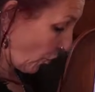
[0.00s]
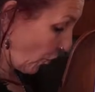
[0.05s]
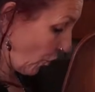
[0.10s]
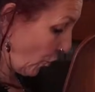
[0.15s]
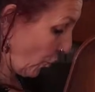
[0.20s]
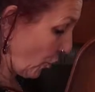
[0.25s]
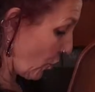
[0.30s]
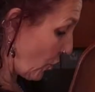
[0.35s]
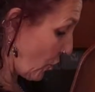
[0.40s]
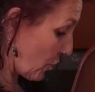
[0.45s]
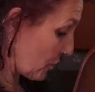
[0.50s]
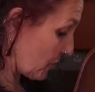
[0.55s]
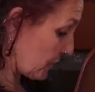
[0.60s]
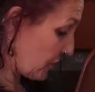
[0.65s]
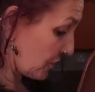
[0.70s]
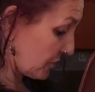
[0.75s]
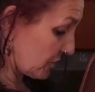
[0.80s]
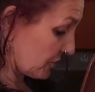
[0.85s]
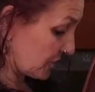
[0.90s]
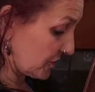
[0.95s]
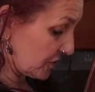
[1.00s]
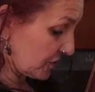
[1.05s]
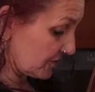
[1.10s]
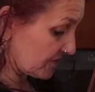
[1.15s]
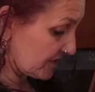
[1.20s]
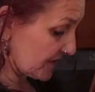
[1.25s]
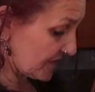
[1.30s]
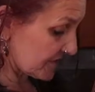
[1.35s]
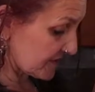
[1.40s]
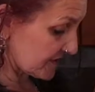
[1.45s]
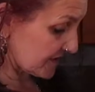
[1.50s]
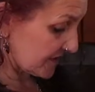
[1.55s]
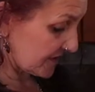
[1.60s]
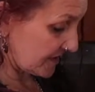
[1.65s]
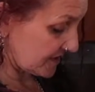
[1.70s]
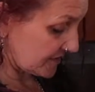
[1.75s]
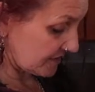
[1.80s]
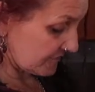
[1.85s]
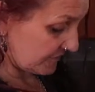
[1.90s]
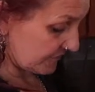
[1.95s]
or you can use other
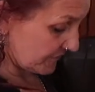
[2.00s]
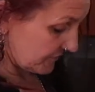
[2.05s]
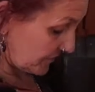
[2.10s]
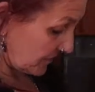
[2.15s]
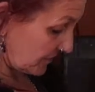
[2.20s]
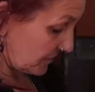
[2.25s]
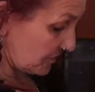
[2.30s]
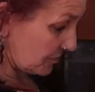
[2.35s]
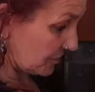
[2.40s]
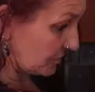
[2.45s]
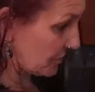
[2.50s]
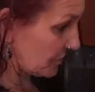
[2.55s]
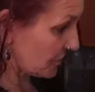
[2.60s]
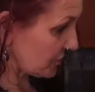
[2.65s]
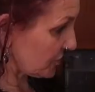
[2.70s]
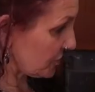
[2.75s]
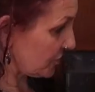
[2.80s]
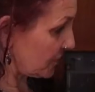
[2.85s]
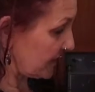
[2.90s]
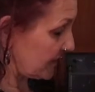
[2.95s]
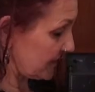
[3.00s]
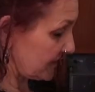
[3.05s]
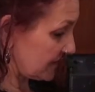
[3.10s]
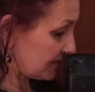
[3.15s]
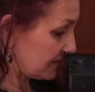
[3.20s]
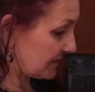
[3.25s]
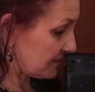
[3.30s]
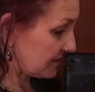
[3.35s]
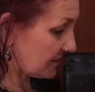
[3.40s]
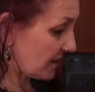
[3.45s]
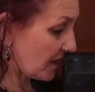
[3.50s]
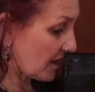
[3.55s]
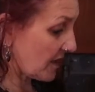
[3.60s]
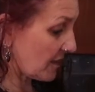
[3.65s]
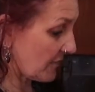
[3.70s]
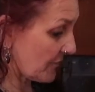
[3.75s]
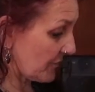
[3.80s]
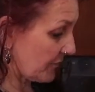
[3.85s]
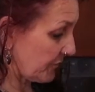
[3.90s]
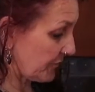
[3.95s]
teas of your choice.
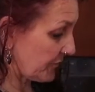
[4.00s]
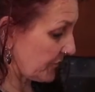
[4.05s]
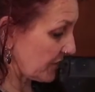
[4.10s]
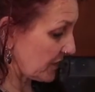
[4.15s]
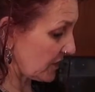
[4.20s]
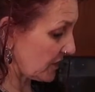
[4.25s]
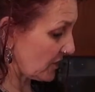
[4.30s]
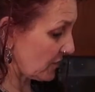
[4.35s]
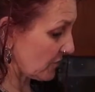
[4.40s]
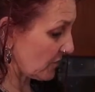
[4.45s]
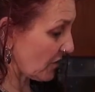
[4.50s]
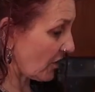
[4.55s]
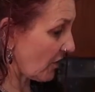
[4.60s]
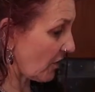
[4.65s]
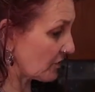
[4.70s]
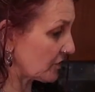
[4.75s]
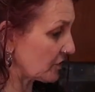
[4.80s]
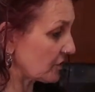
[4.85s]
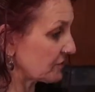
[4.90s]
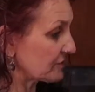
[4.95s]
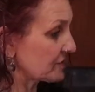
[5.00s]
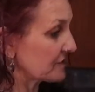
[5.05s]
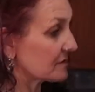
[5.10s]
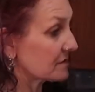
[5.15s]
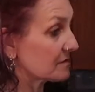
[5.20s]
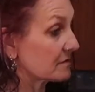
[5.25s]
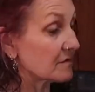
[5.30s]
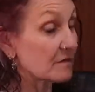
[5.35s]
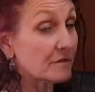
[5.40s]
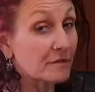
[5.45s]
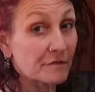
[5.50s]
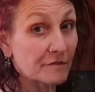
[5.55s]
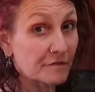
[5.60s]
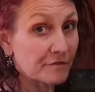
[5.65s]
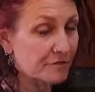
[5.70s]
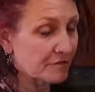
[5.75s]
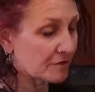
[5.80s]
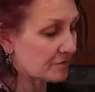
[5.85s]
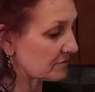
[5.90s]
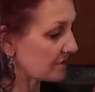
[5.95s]
You can't use
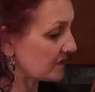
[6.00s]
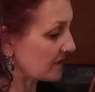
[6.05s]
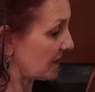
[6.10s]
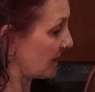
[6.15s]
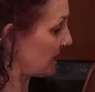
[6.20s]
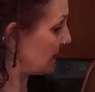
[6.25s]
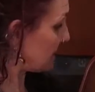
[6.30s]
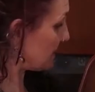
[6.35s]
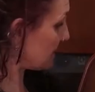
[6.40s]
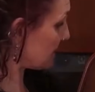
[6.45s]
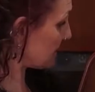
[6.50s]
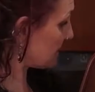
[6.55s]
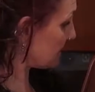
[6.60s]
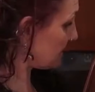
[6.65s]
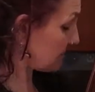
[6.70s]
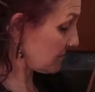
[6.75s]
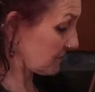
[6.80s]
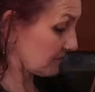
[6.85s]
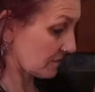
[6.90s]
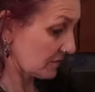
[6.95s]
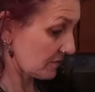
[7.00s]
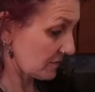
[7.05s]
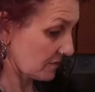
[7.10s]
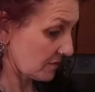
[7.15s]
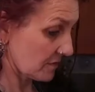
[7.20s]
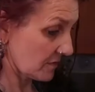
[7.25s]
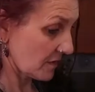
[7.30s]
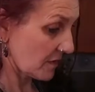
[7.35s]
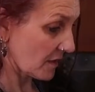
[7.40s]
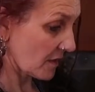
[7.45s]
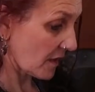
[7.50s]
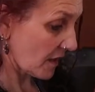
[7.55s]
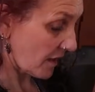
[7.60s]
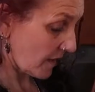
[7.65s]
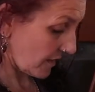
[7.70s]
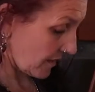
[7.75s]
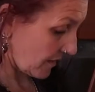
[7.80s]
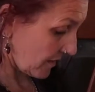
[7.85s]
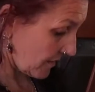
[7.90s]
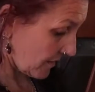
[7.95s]
fruit teas.
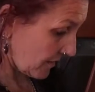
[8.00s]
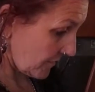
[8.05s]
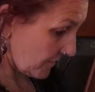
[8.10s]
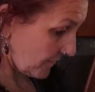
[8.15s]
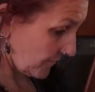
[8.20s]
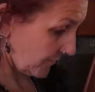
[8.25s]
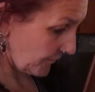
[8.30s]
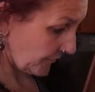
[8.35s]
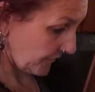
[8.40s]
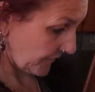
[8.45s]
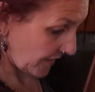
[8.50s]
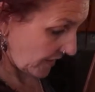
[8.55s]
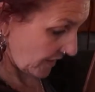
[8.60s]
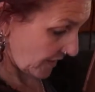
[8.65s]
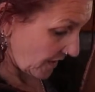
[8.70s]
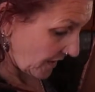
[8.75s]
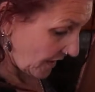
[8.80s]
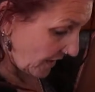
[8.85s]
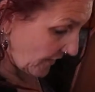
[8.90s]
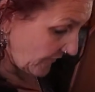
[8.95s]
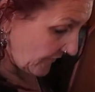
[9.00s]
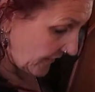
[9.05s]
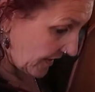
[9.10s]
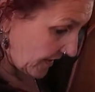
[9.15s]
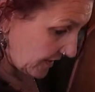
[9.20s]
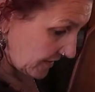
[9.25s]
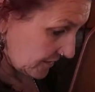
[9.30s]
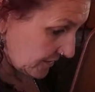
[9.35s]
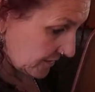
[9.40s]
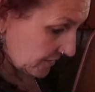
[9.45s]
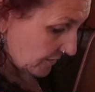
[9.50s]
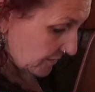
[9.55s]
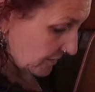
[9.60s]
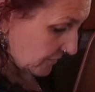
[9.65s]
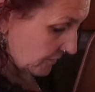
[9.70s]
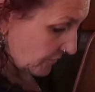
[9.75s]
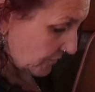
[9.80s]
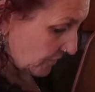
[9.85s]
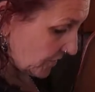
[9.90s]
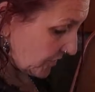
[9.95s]
And then
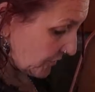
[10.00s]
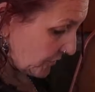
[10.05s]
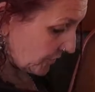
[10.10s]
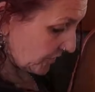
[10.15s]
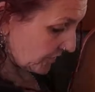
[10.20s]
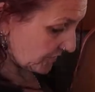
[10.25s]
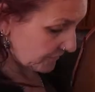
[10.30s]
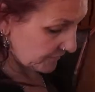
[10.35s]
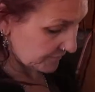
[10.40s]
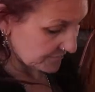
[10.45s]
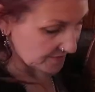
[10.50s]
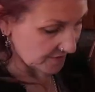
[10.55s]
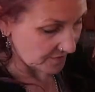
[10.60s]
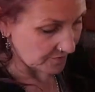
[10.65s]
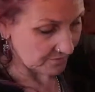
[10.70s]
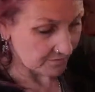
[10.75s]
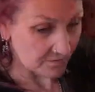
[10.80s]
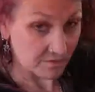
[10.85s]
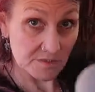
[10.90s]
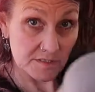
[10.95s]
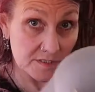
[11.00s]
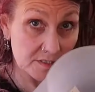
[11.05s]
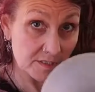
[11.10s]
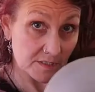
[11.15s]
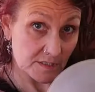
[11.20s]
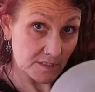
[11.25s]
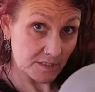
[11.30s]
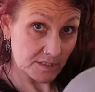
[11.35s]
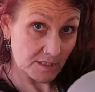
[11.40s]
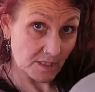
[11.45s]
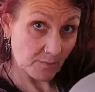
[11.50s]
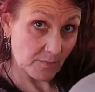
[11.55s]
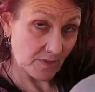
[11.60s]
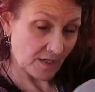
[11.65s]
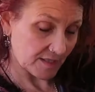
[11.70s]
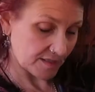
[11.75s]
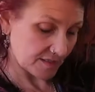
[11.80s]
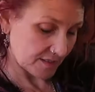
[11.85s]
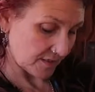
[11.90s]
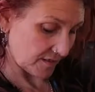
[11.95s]
what you put, so tea
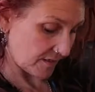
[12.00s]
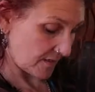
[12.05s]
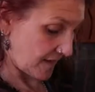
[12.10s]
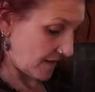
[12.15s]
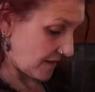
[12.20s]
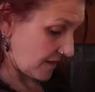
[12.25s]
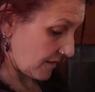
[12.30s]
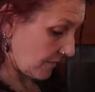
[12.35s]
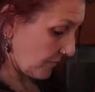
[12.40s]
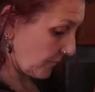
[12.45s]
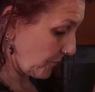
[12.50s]
bags in there,